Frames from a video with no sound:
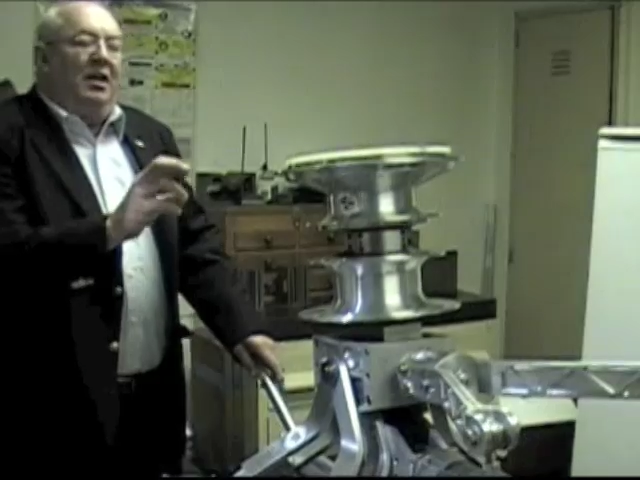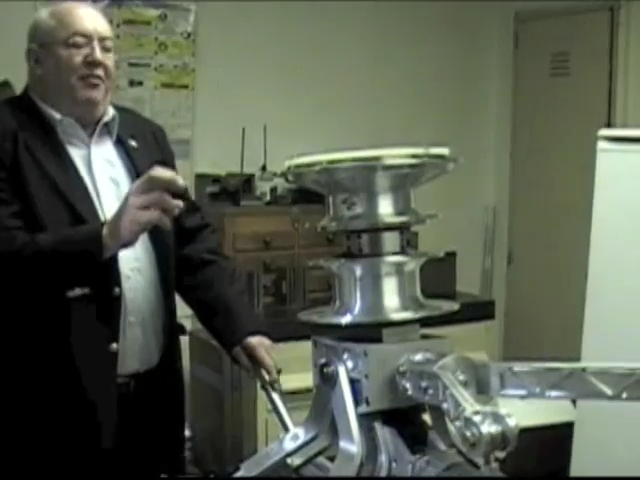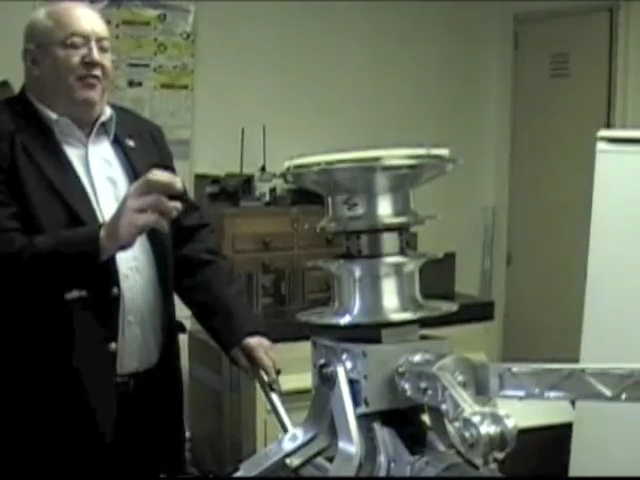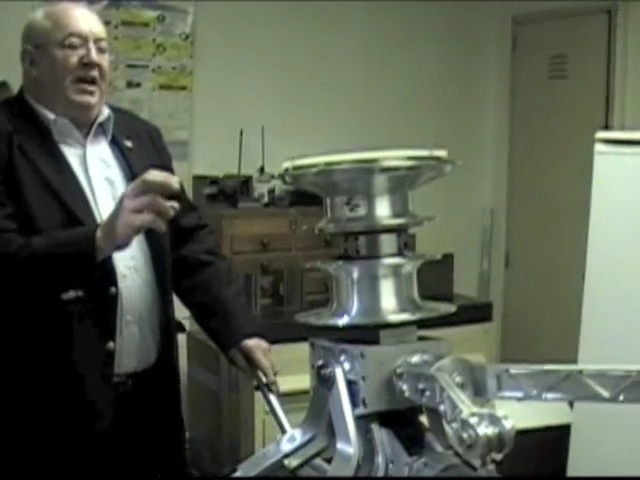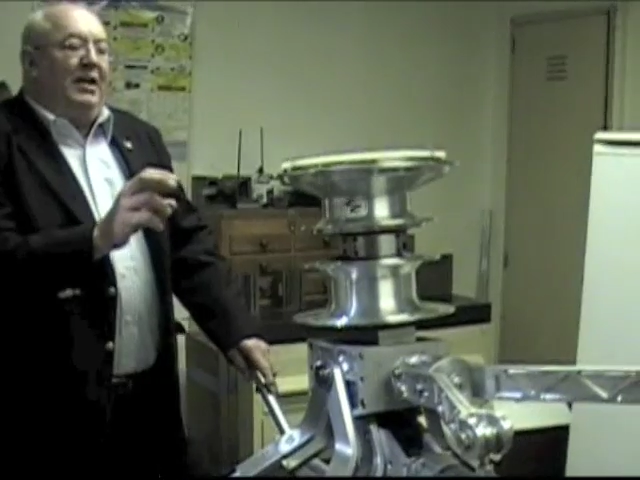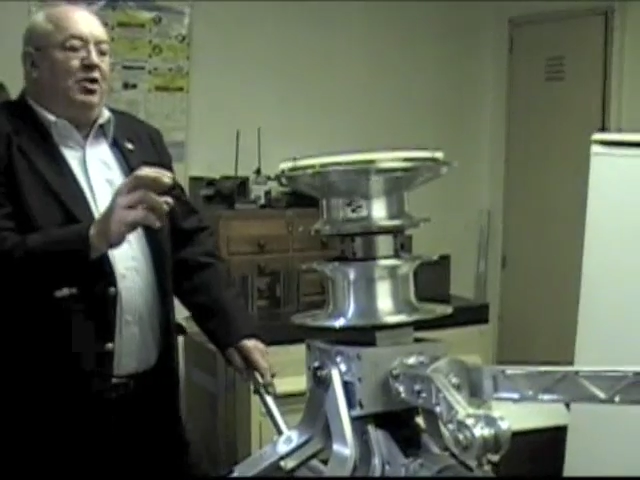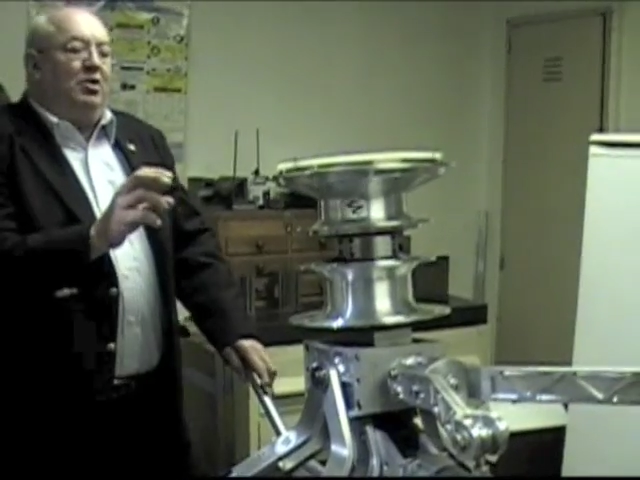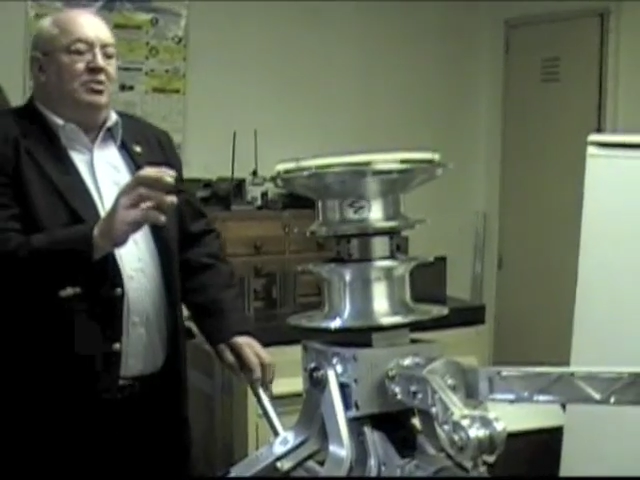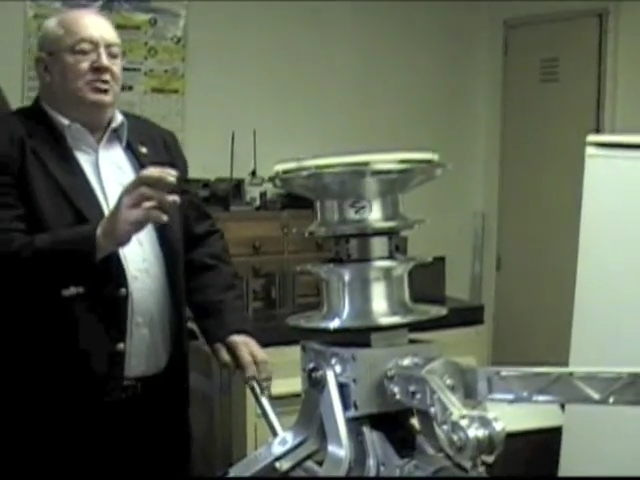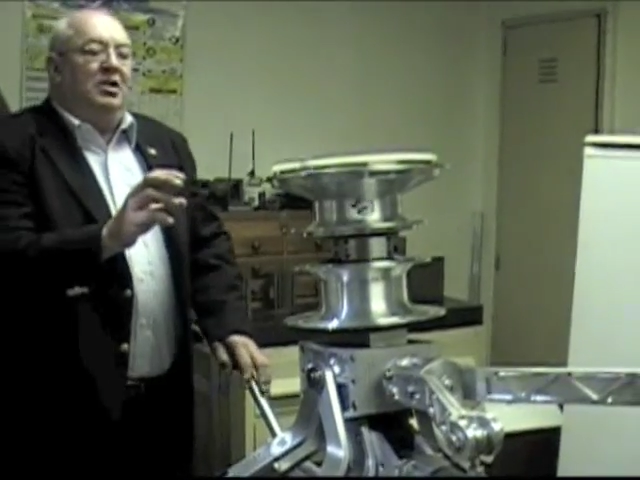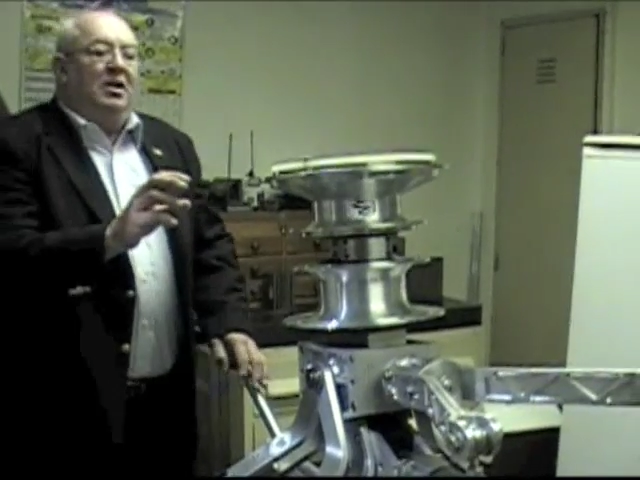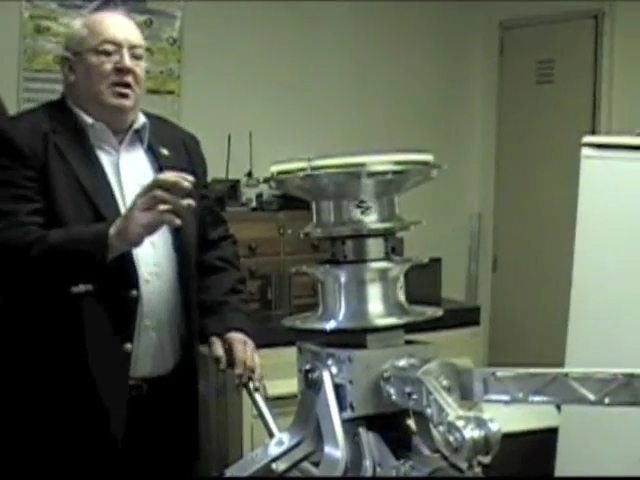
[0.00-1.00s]
lift
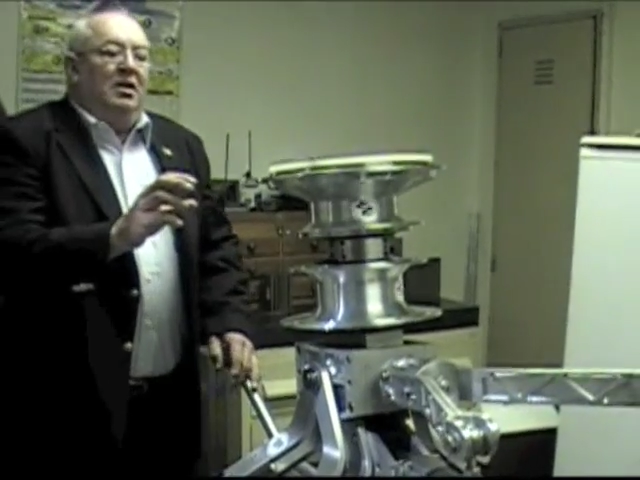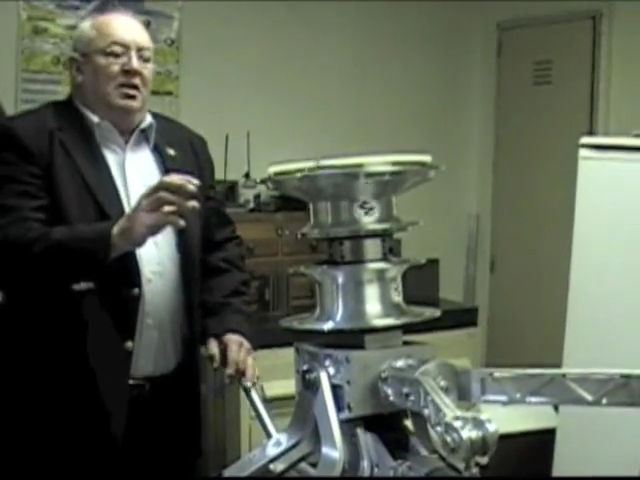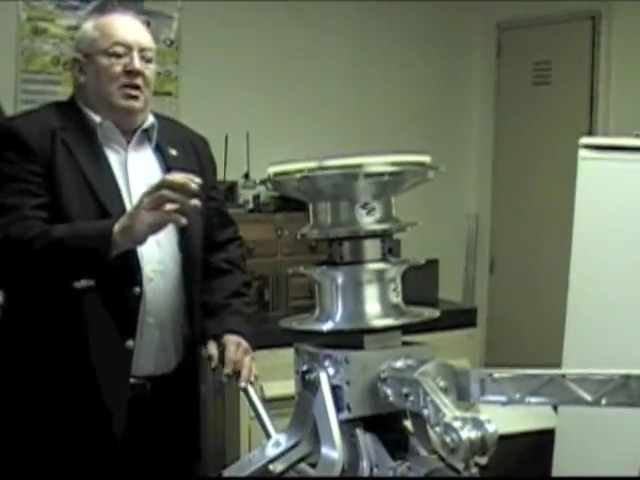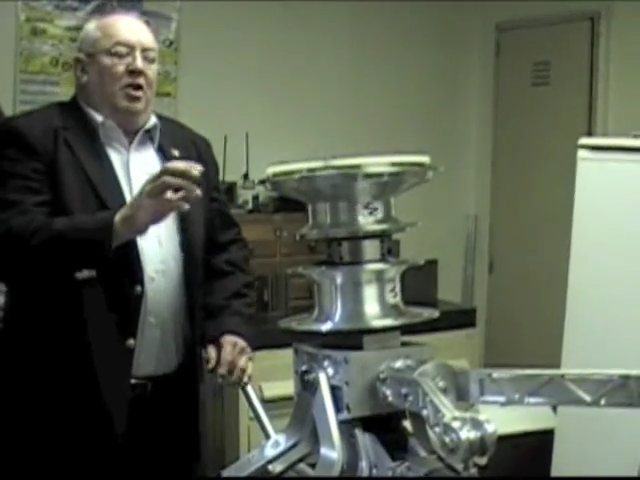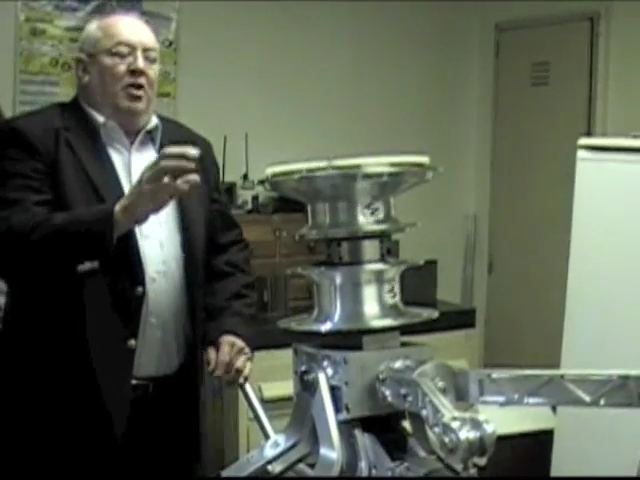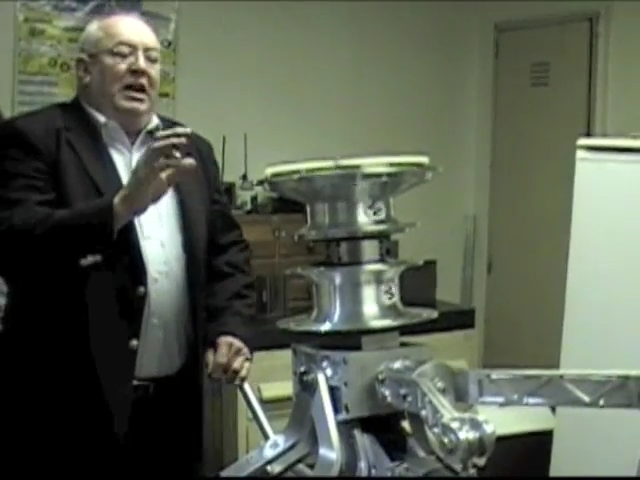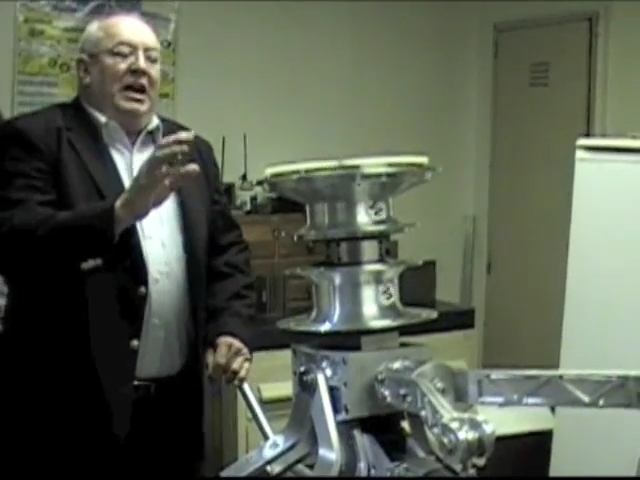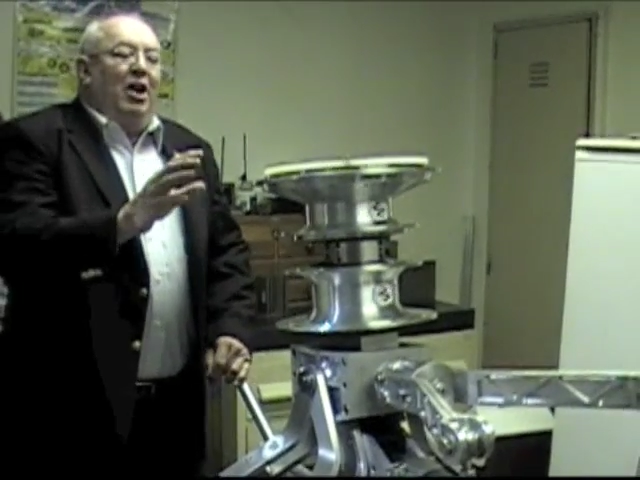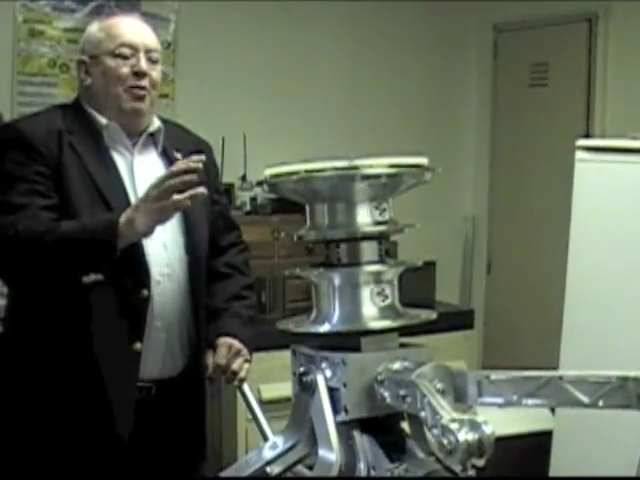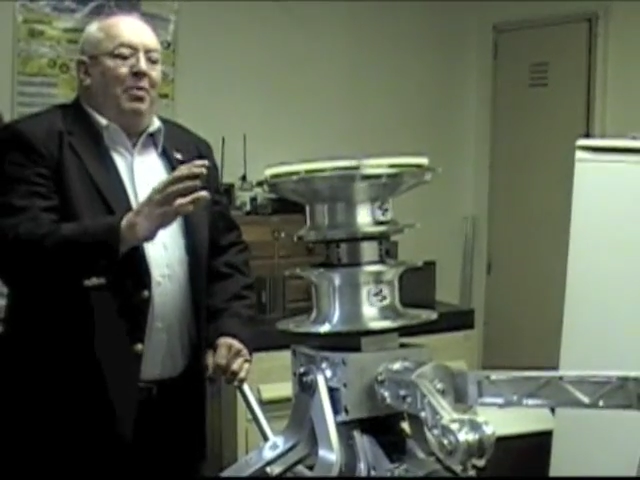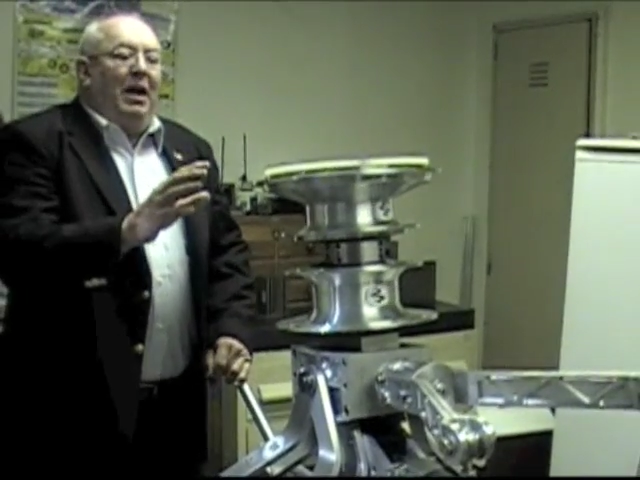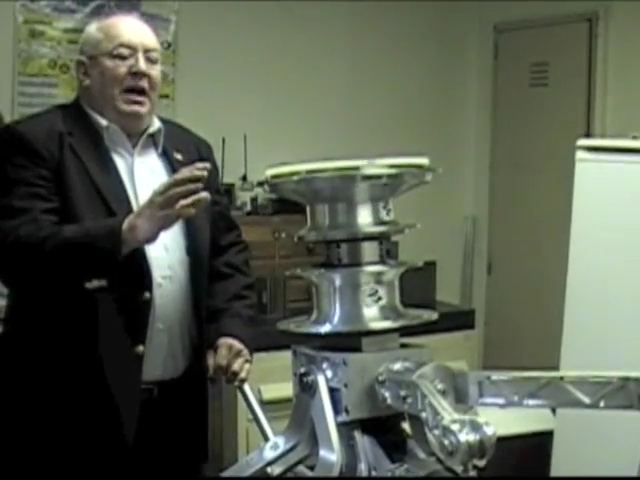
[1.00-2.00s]
vectors on the
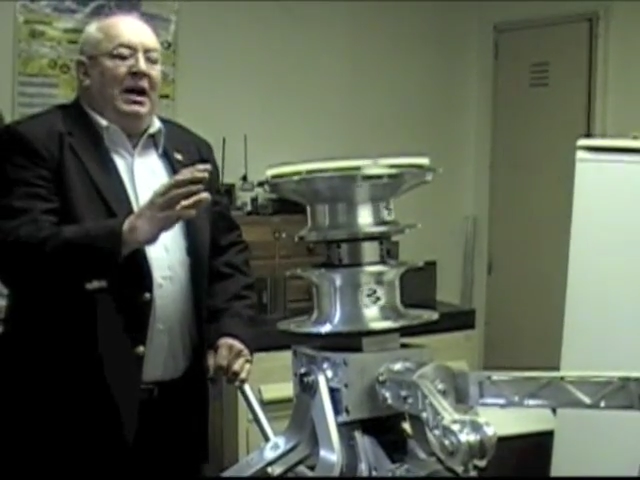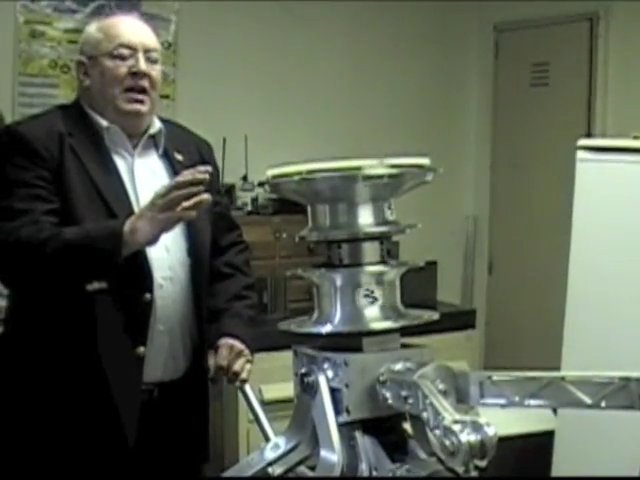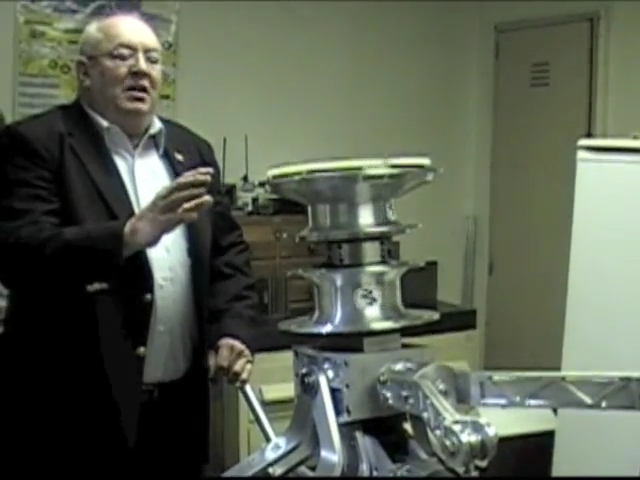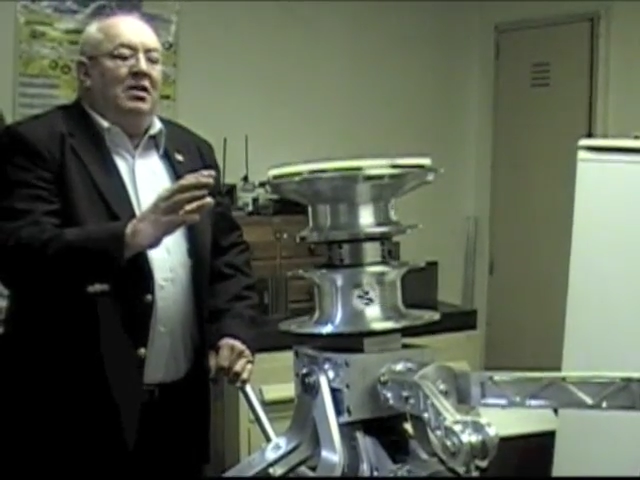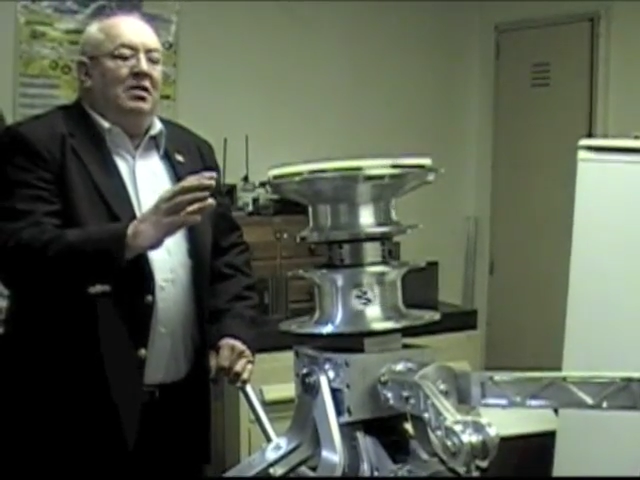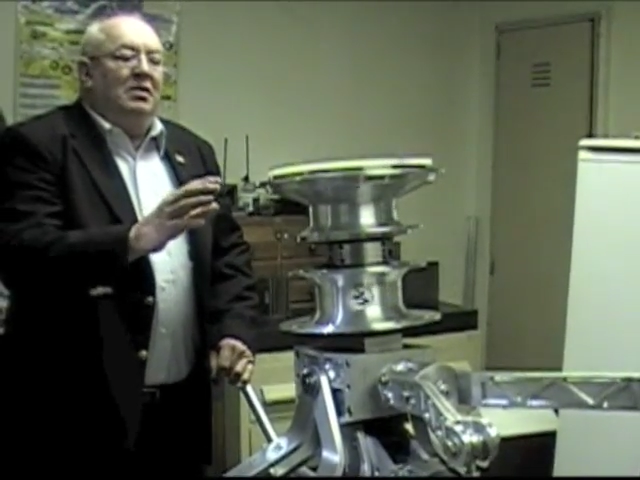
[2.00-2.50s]
airplane,